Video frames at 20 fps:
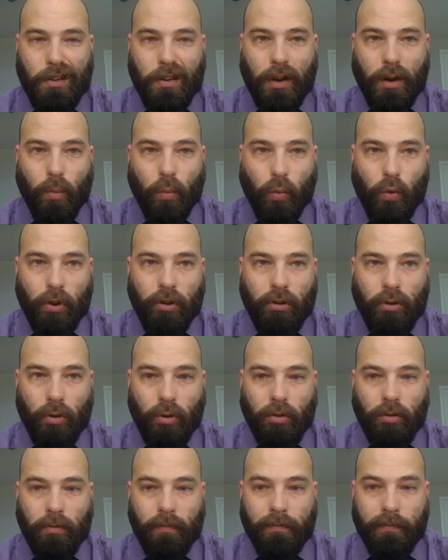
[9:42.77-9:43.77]
our war
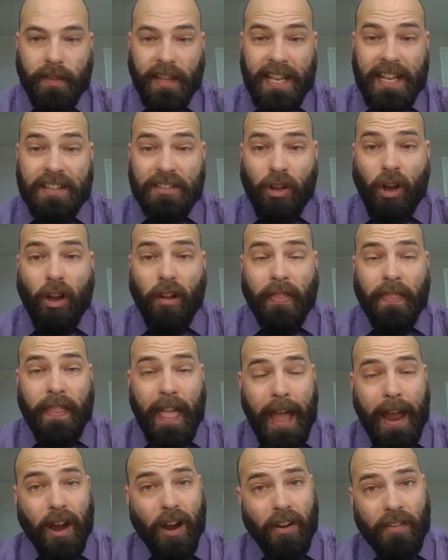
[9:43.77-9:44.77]
goal is on
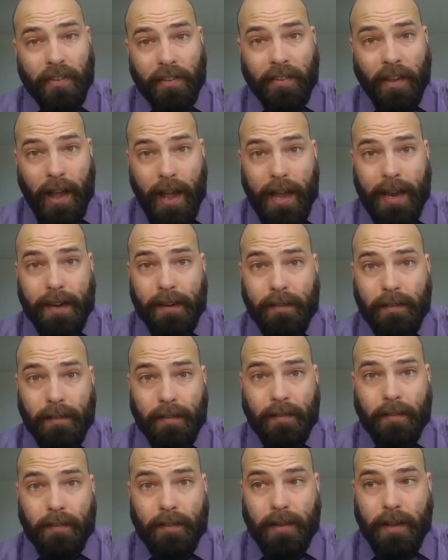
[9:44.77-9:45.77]
their side.
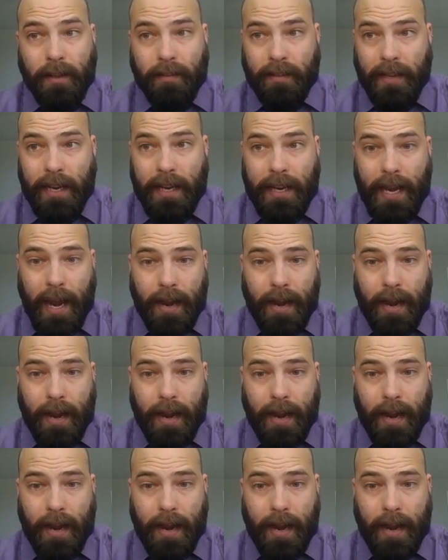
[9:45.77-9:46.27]
Is in